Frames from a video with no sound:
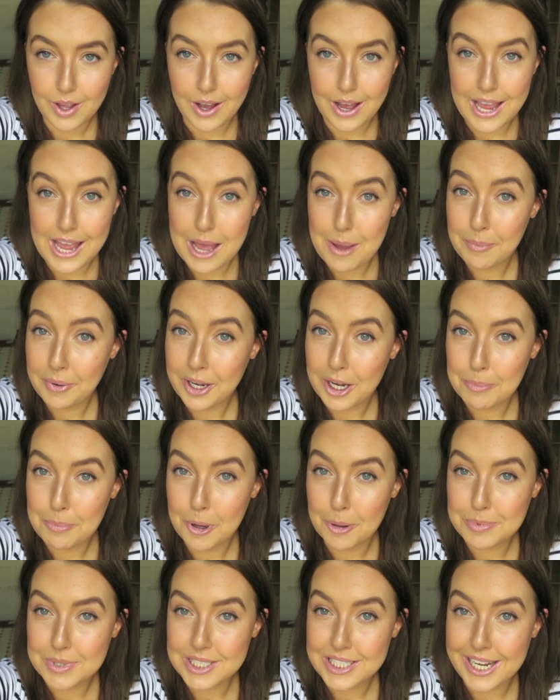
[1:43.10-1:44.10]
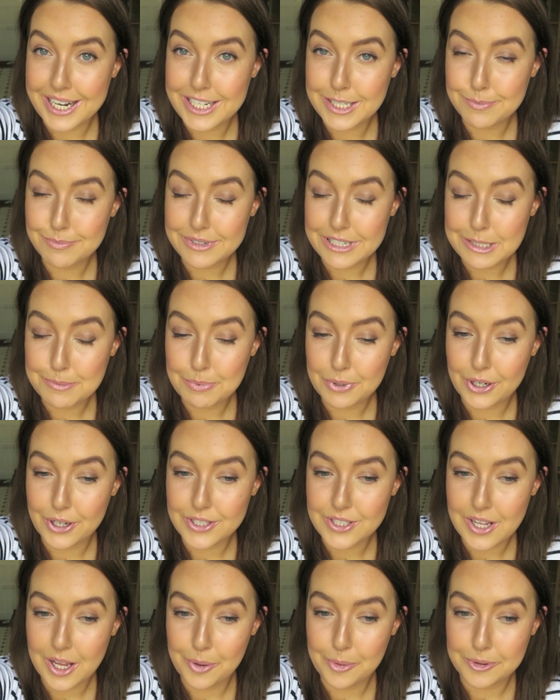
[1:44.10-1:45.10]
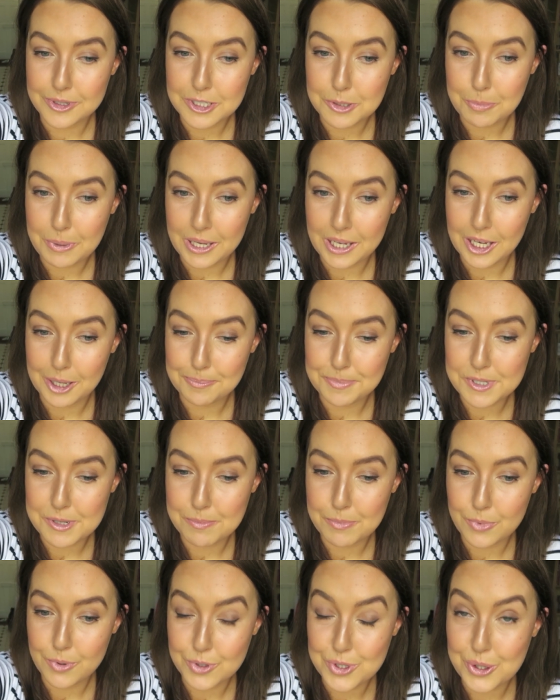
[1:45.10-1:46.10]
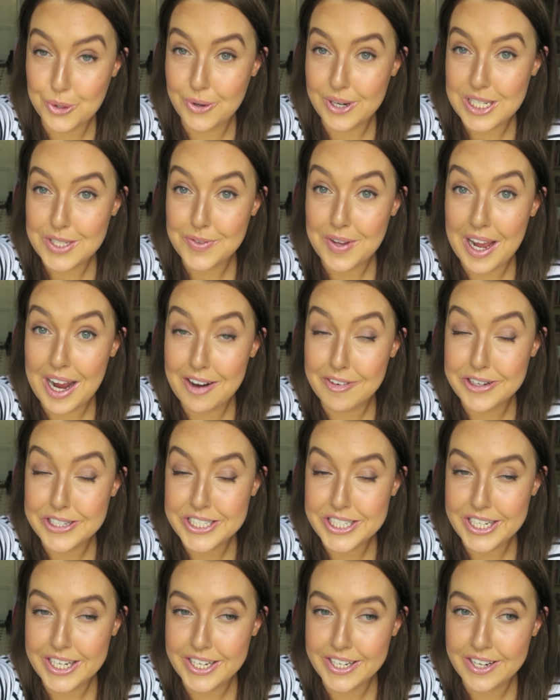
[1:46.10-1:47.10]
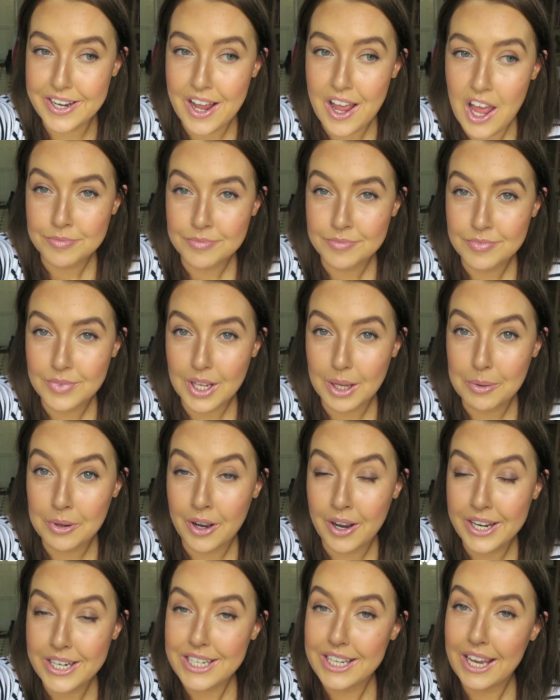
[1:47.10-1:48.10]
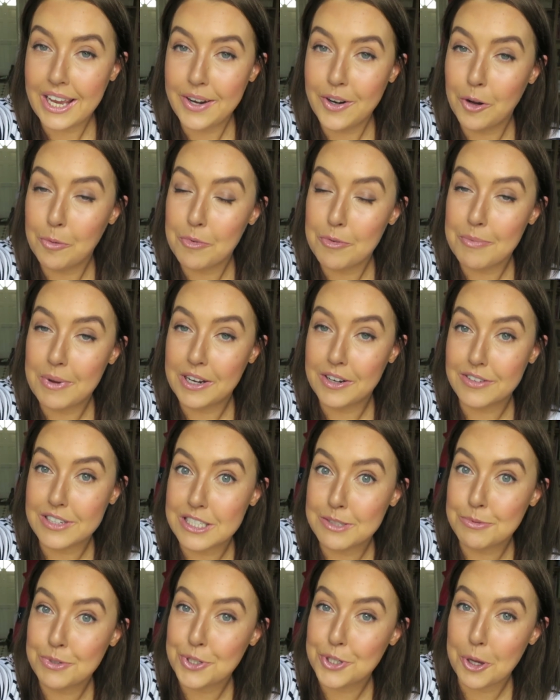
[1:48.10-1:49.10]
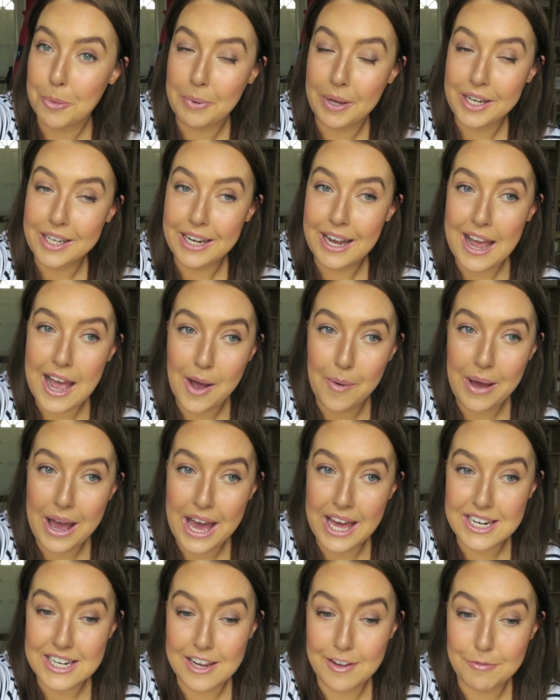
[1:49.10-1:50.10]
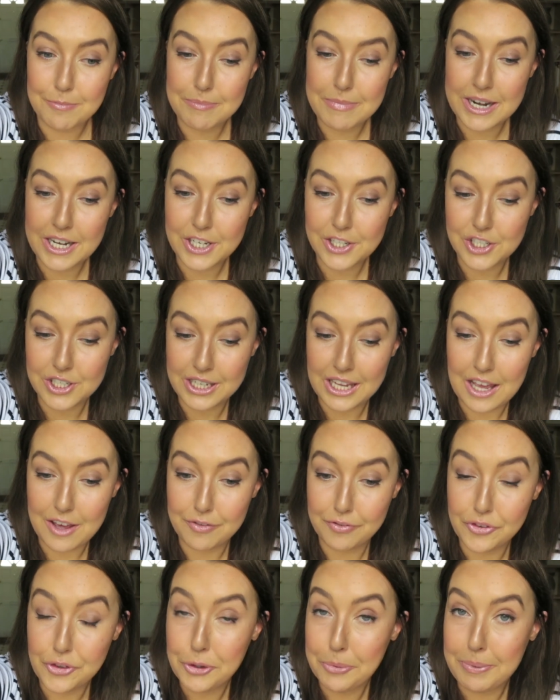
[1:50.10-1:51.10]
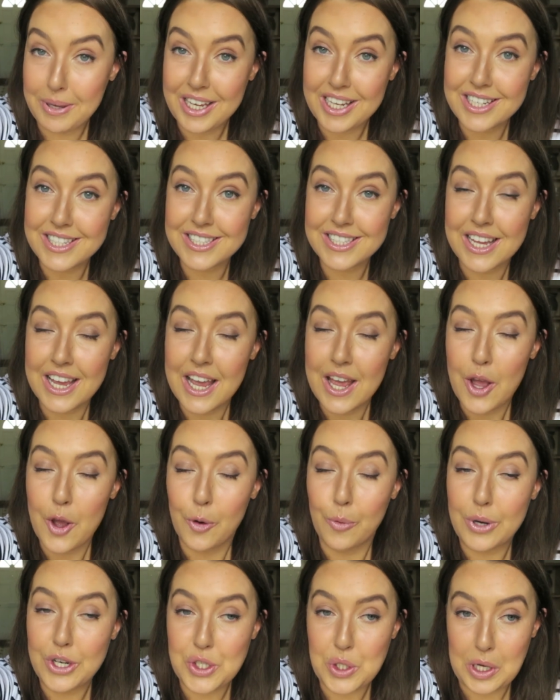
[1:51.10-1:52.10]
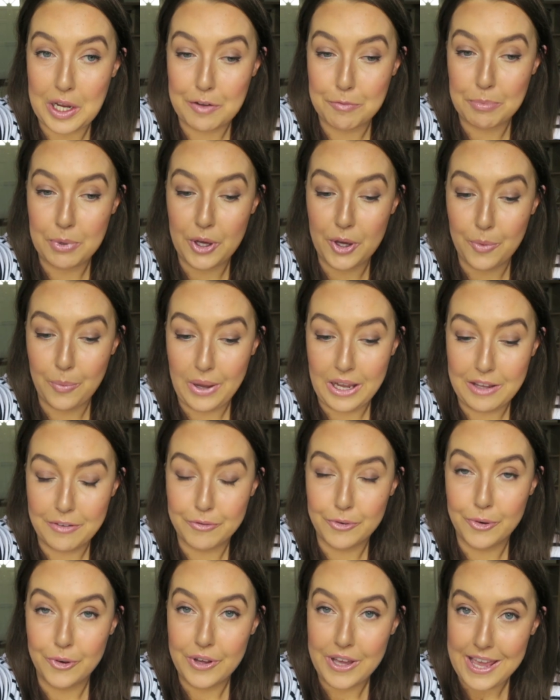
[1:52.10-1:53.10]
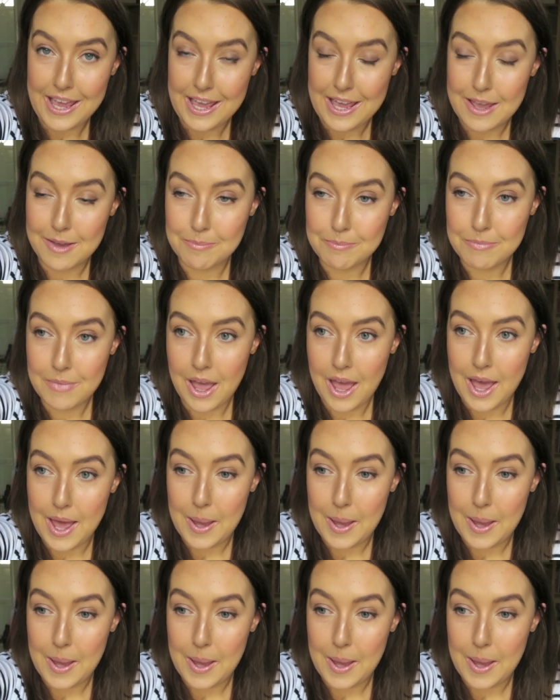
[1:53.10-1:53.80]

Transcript: am going to pop to Sainsbury's because I want to pick up some more toys for Harrison. I'm kind of getting on with my Christmas shopping now and have managed to get a few bits which I have put away for him.